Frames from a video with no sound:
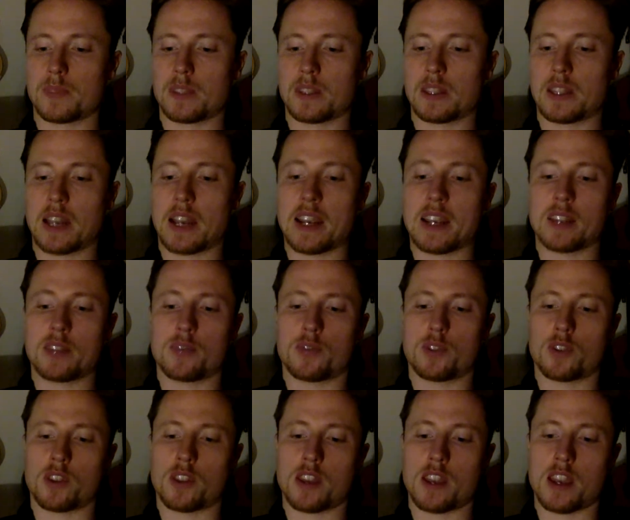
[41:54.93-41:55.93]
diet for
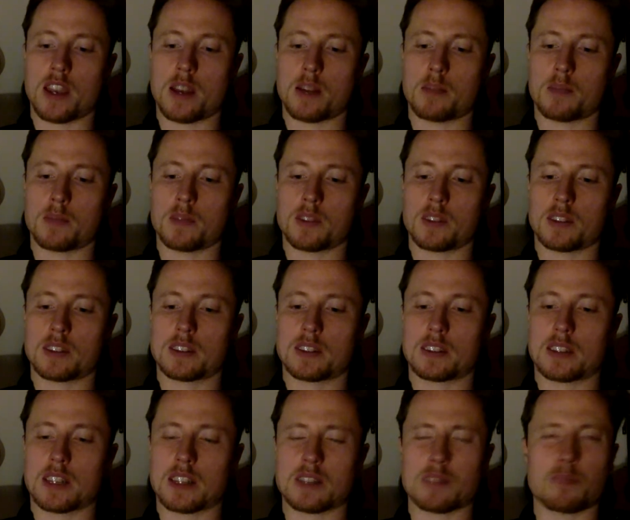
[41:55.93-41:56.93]
them
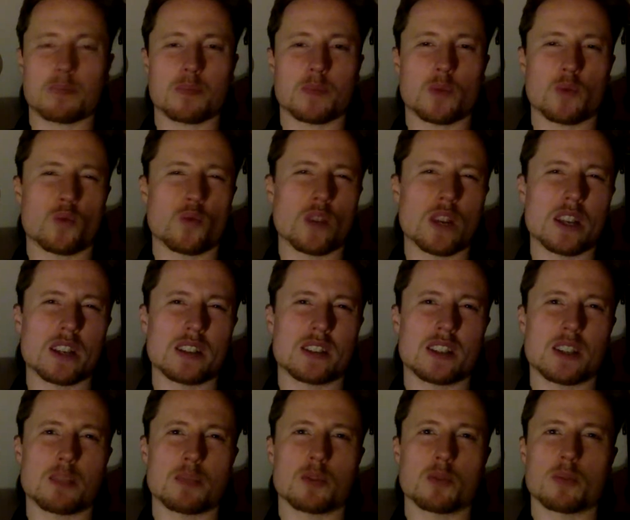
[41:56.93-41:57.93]
doesn't really
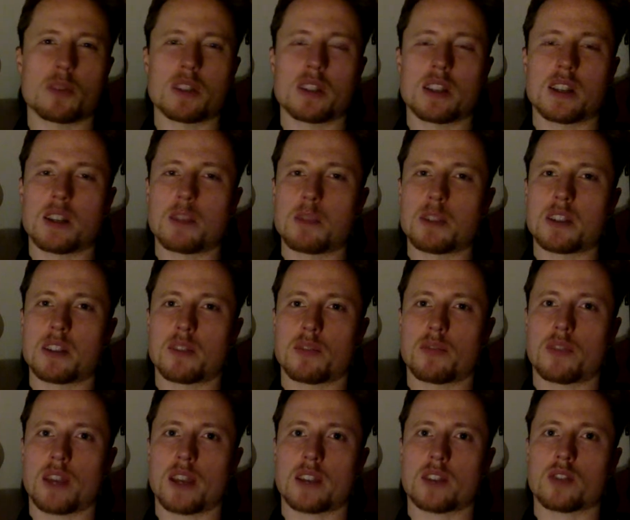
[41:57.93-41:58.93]
seem to be the limiting
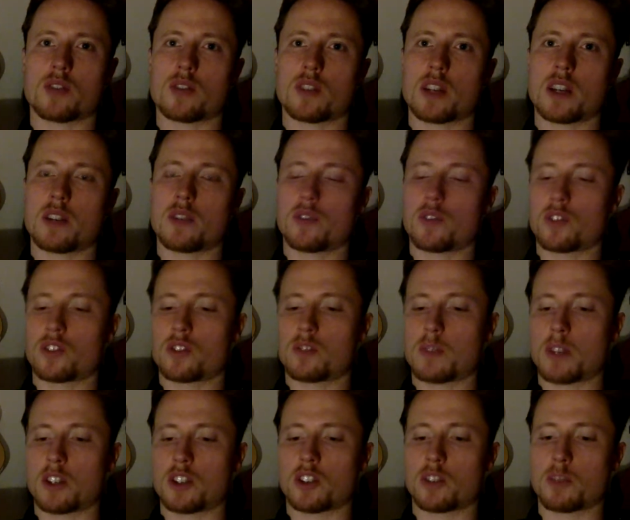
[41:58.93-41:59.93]
factor. Yeah? If you're
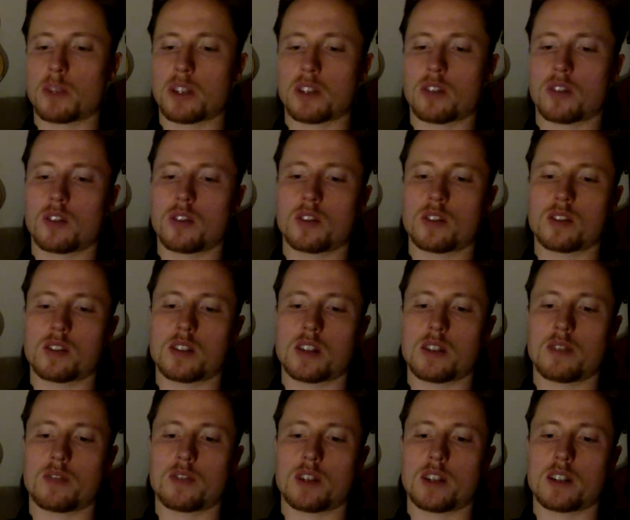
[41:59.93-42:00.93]
smashing McDonald's
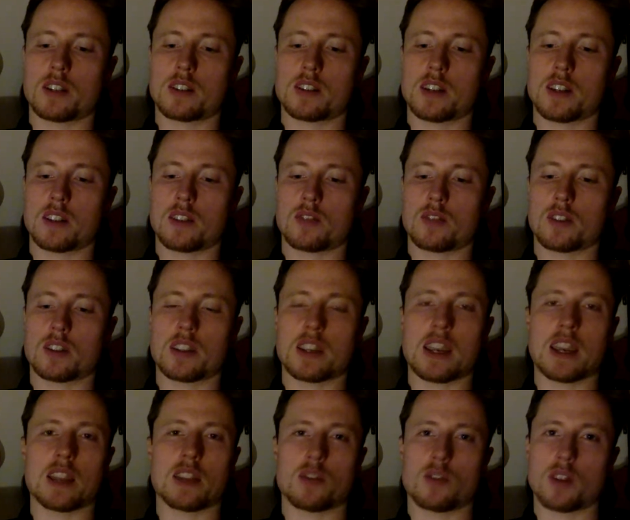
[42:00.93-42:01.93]
left, right, and center, it
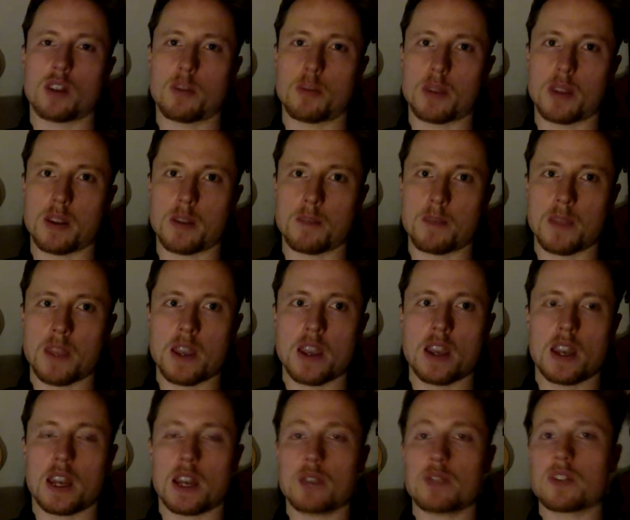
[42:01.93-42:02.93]
can't really be.
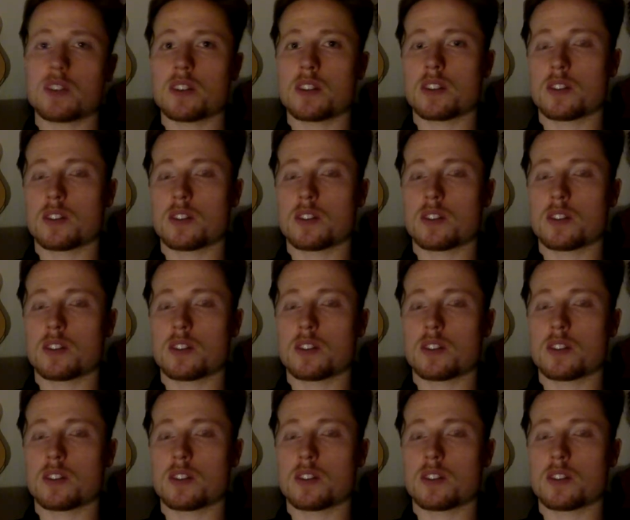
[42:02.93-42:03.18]
And I've seen